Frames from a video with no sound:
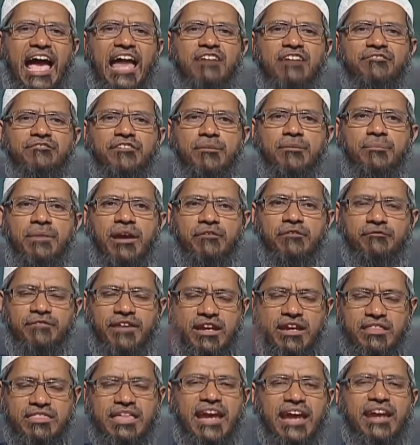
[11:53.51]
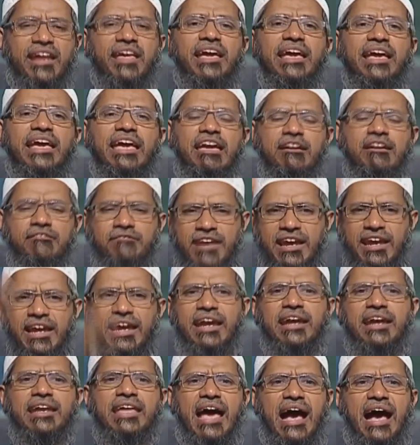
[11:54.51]
and female infanticide, even in
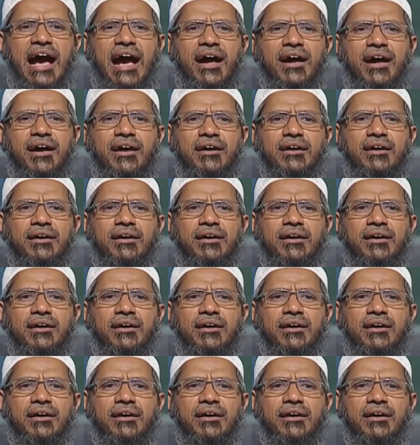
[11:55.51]
India,